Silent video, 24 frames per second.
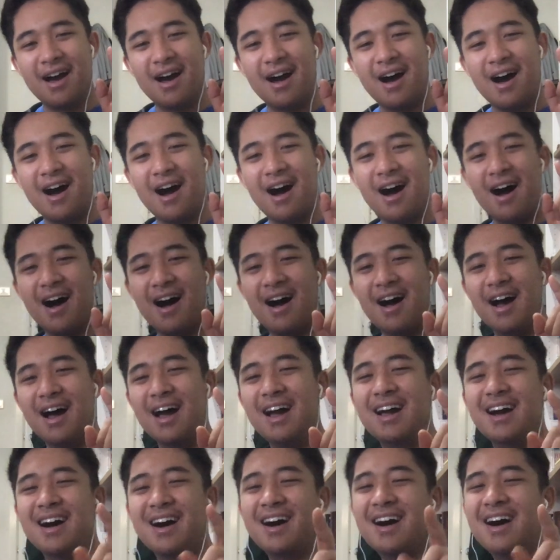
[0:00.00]
bootleg phone,
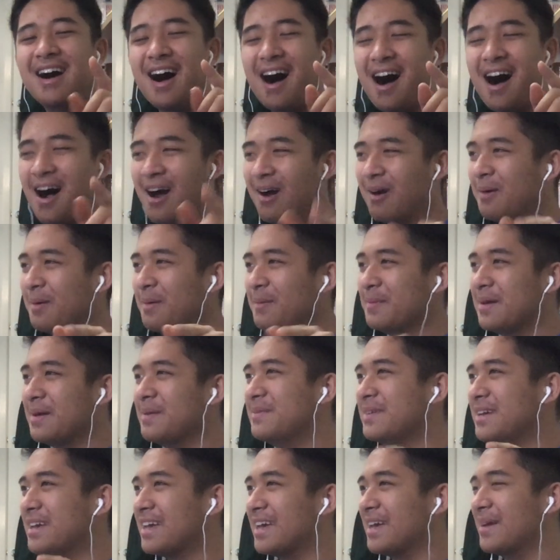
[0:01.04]
one hundred percent. I remember
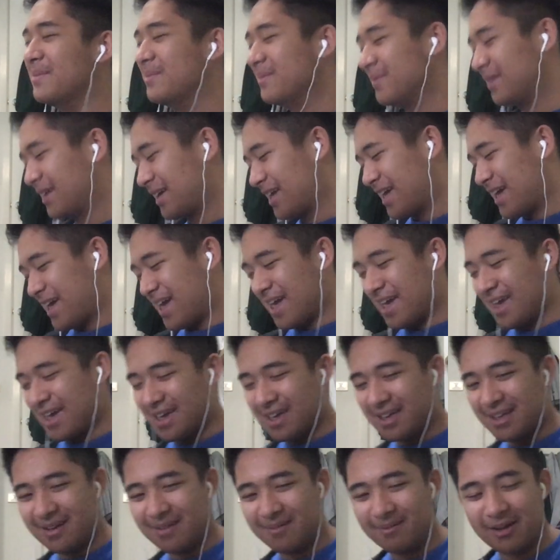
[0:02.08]
him.
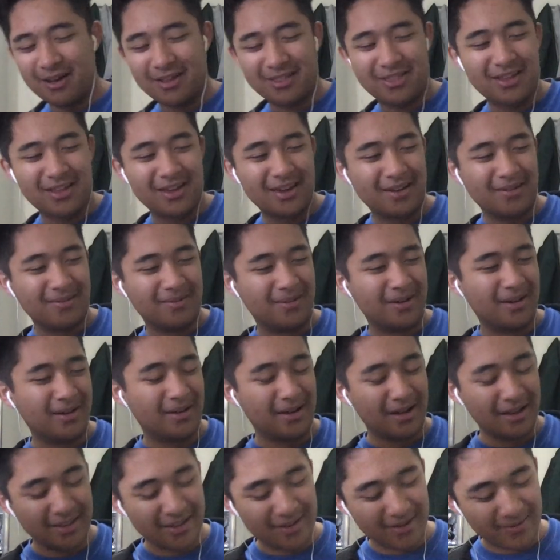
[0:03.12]
I think what, I
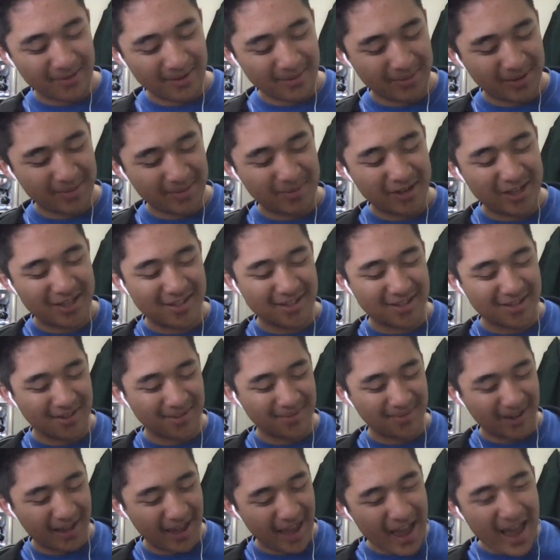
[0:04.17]
think one of my mates told
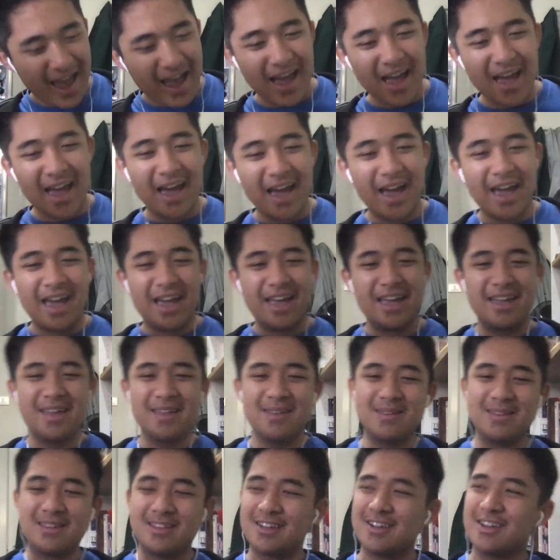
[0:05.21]
me. He
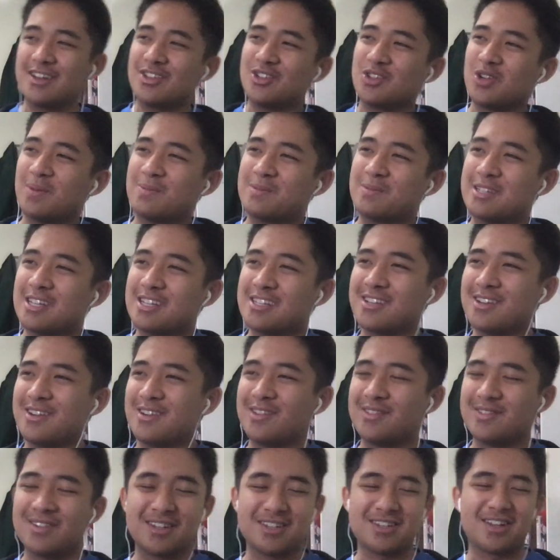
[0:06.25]
did a drop test on his
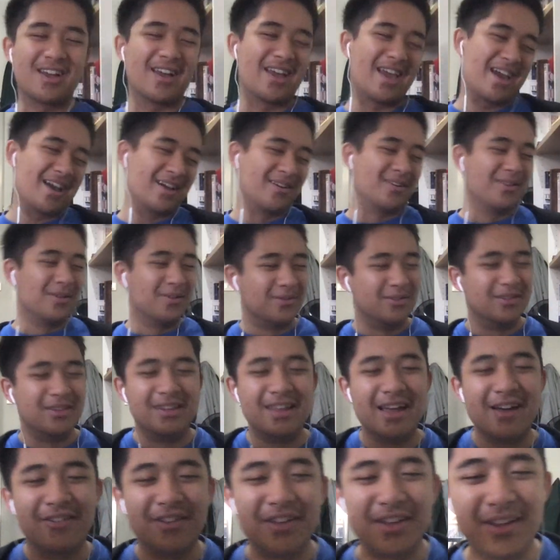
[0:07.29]
phone. He's like, yeah, it will
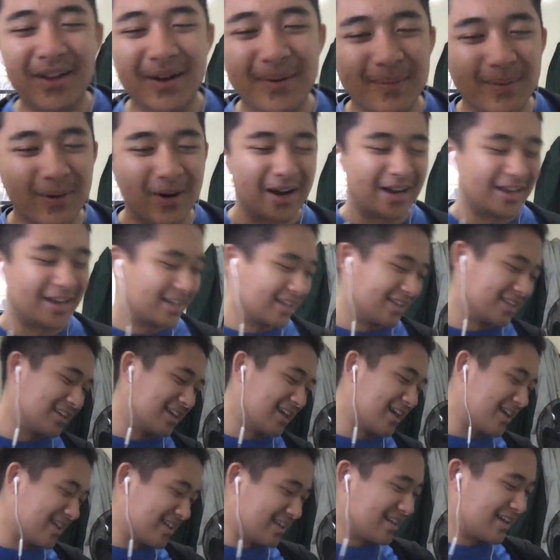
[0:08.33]
definitely not break. And
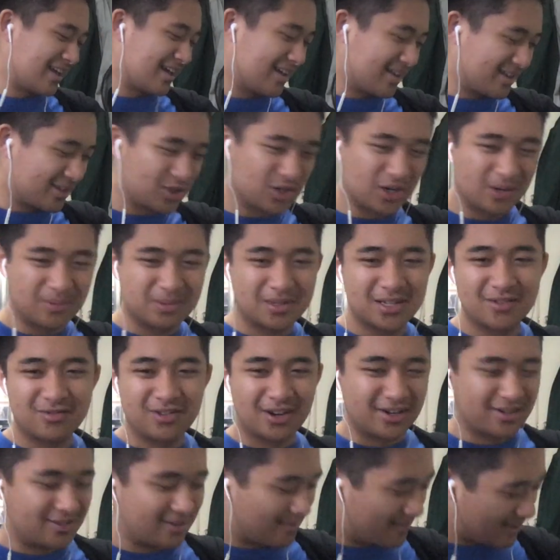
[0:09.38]
yeah, yeah. He drops his phone
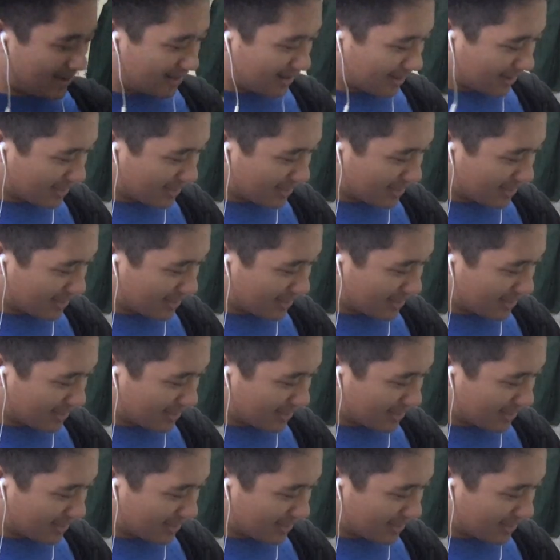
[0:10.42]
to about like